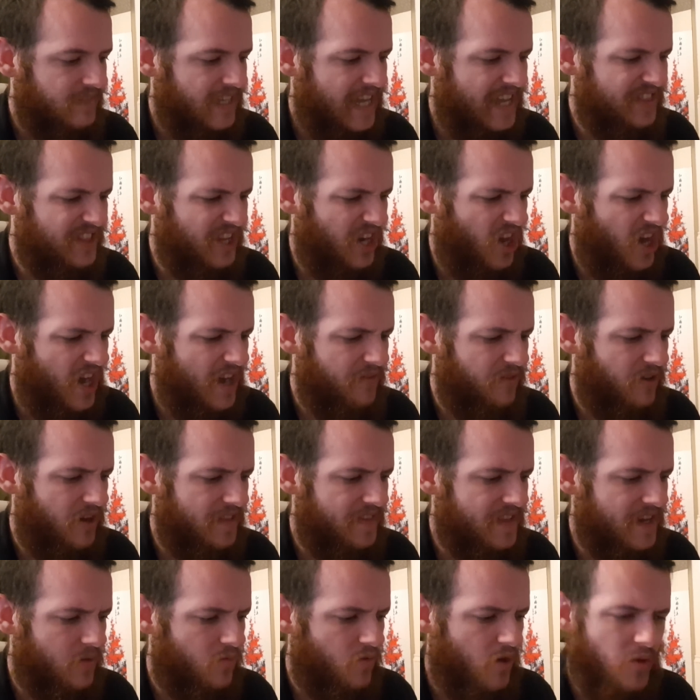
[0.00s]
at the
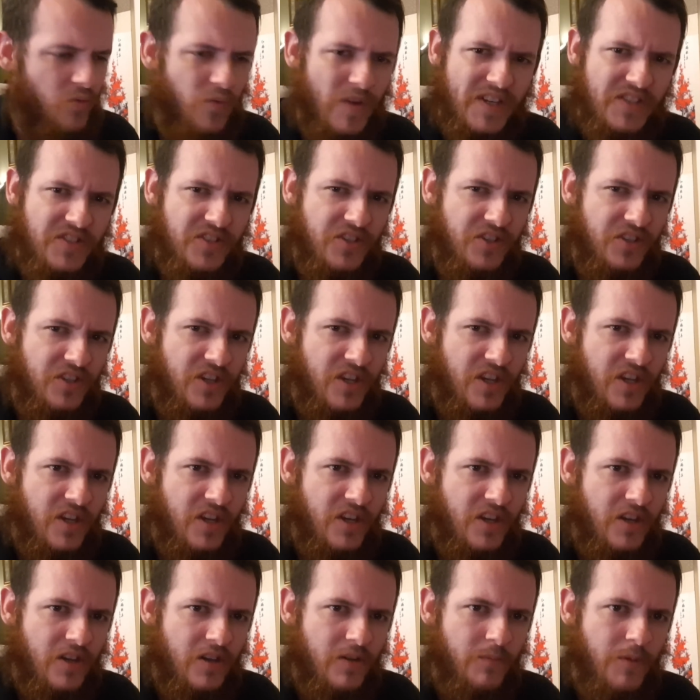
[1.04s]
Lifeline that Rod went to,
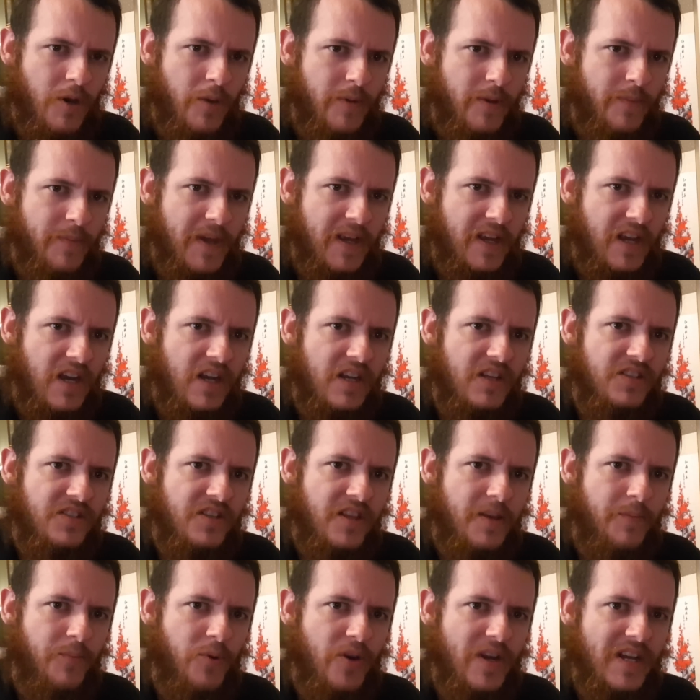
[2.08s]
Pommy Picker.
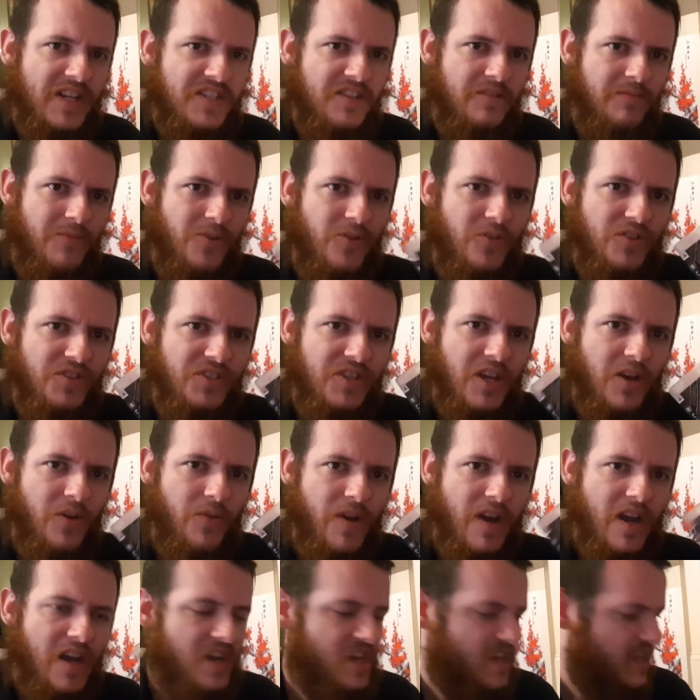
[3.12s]
So they put out some more.
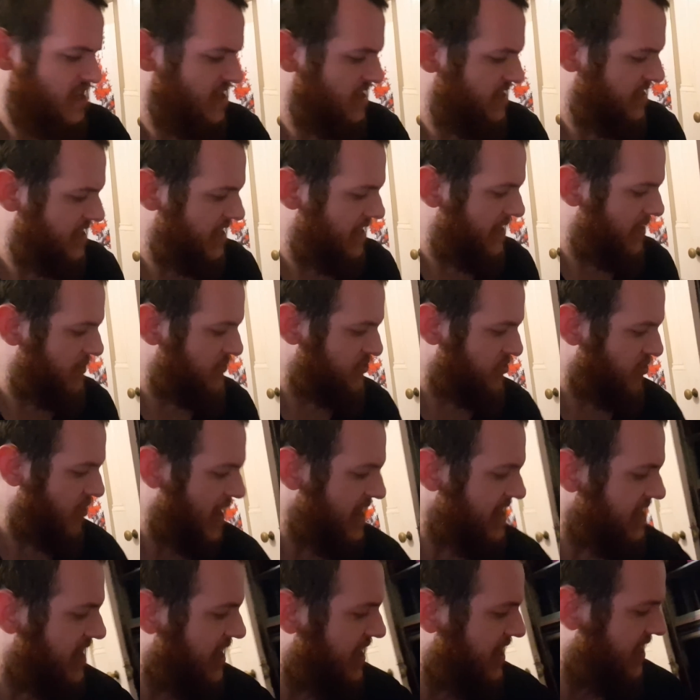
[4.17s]
So yeah, that was
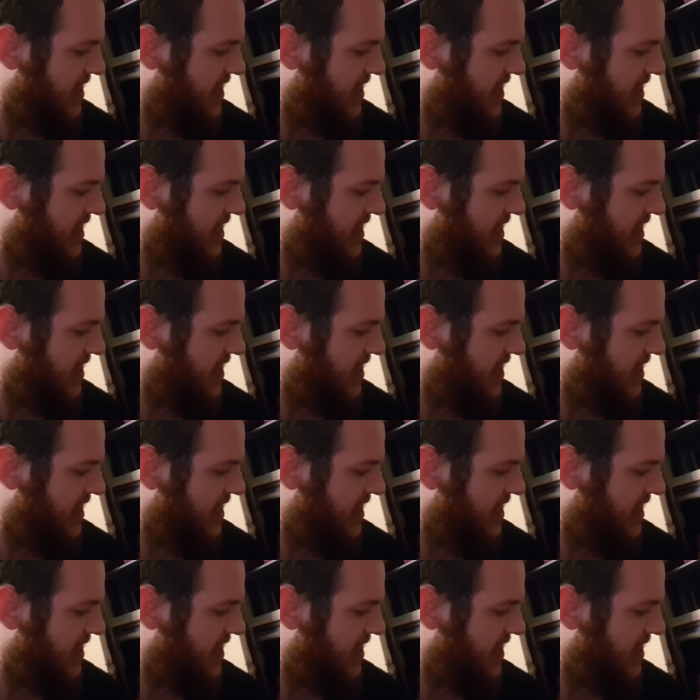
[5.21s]
great.